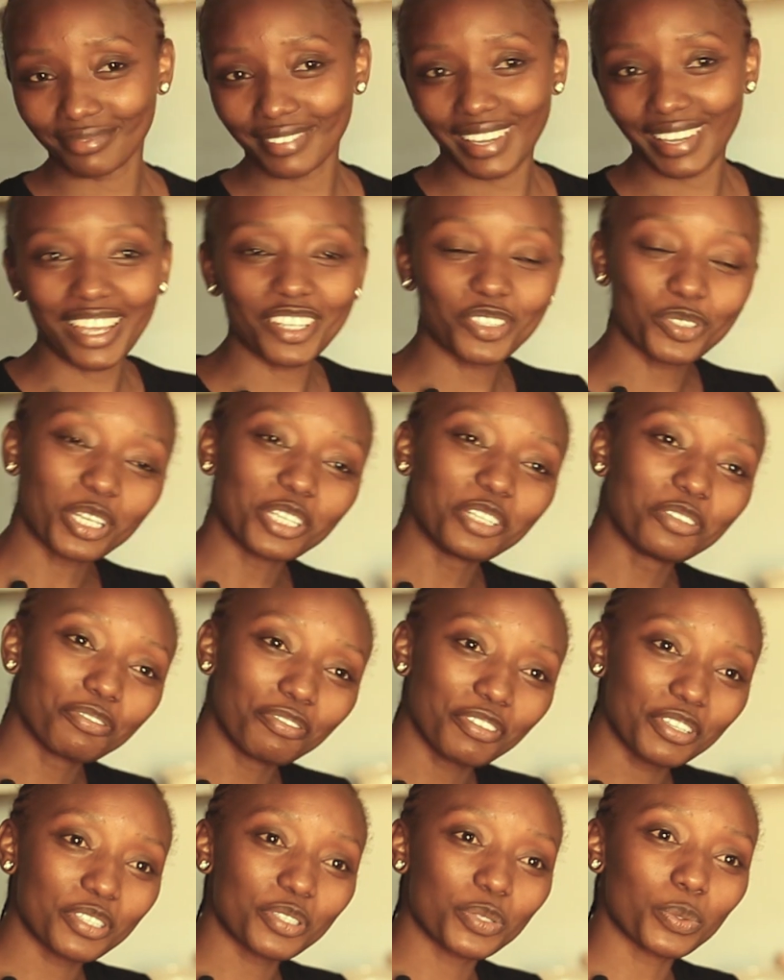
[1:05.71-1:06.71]
actually
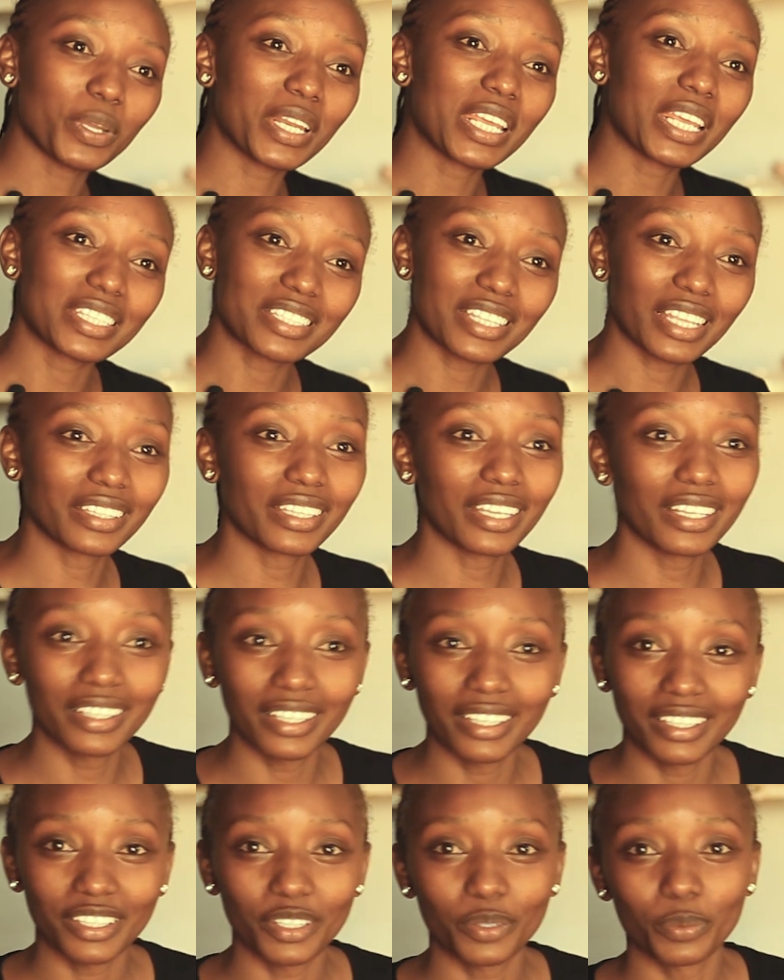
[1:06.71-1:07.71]
faced when I started
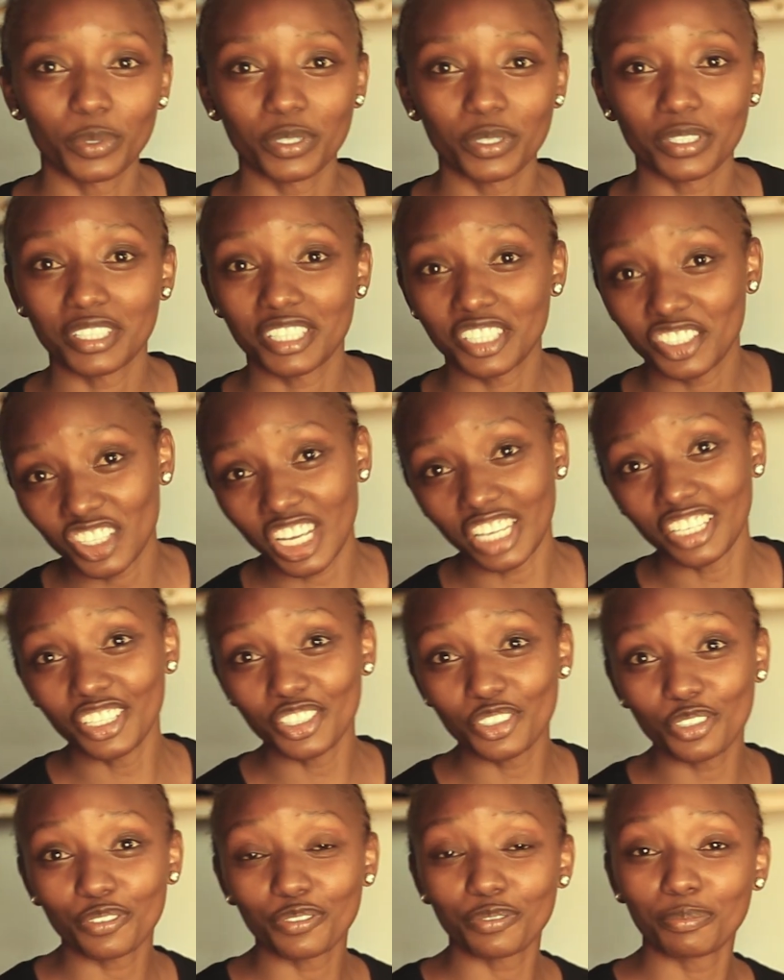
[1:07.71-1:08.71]
learning was the
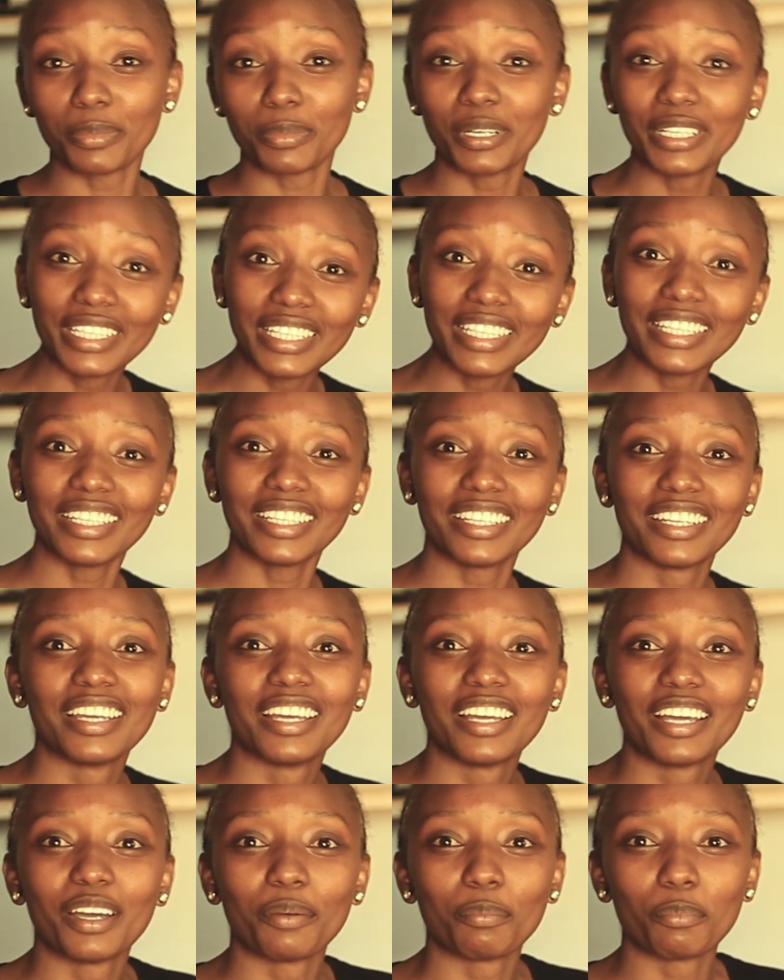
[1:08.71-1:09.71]
challenge of money
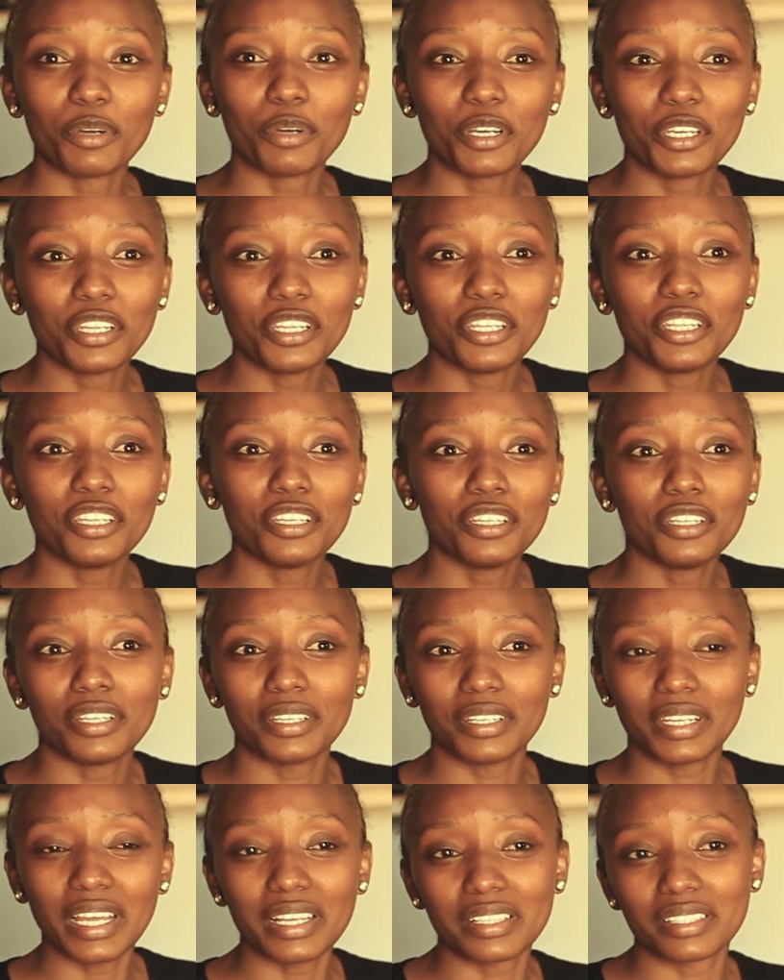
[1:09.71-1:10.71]
money
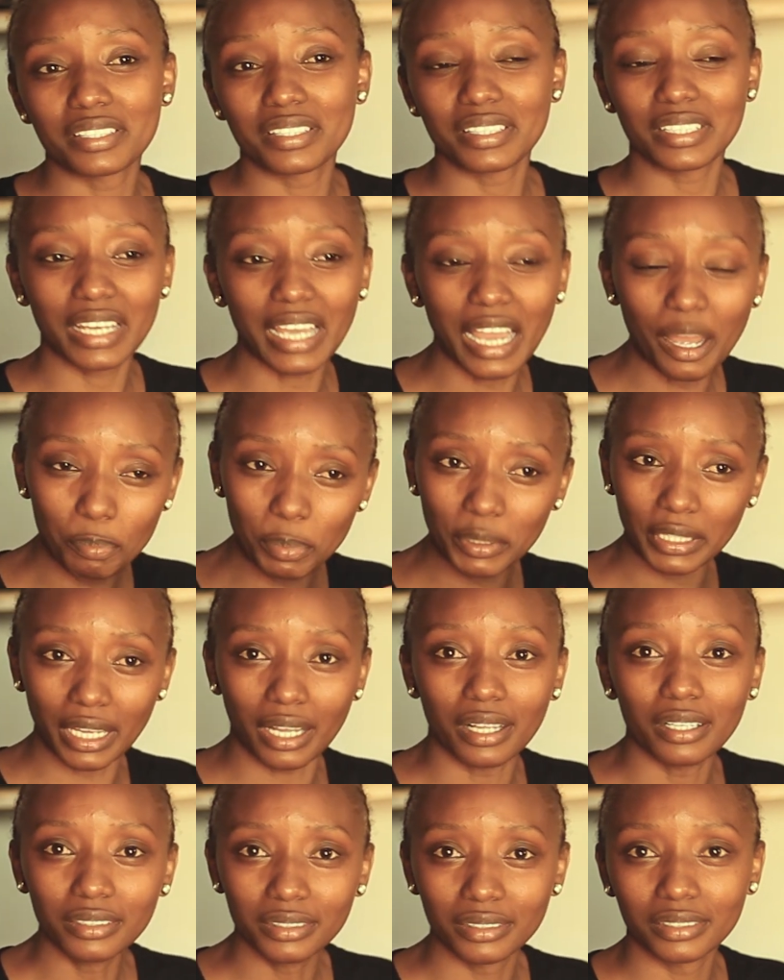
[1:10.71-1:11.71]
that's the
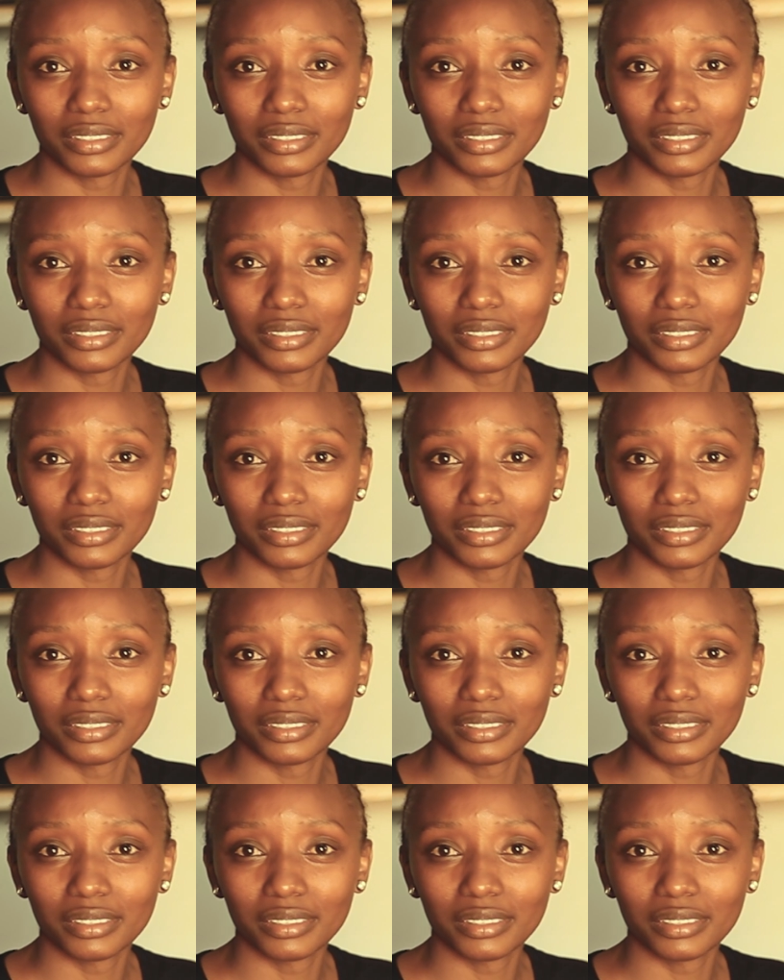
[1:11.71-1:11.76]
capital